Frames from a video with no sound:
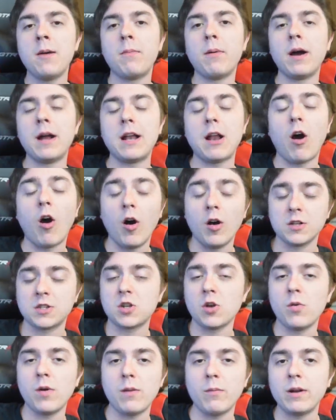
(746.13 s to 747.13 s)
But
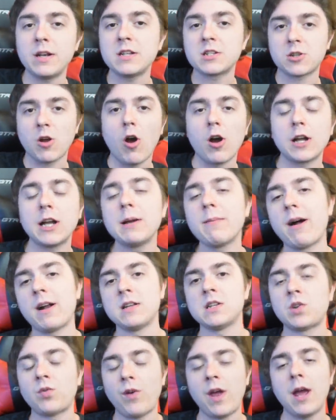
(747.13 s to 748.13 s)
also, when he's talking
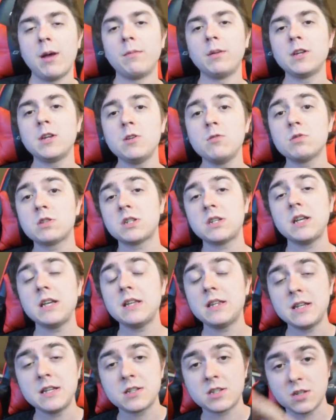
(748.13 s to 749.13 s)
about his family, you
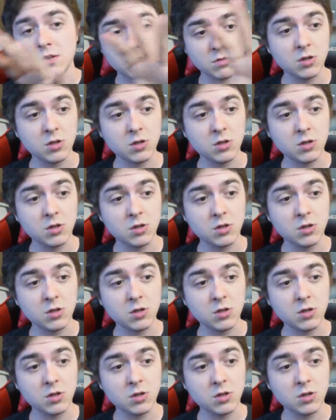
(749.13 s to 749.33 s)
see these,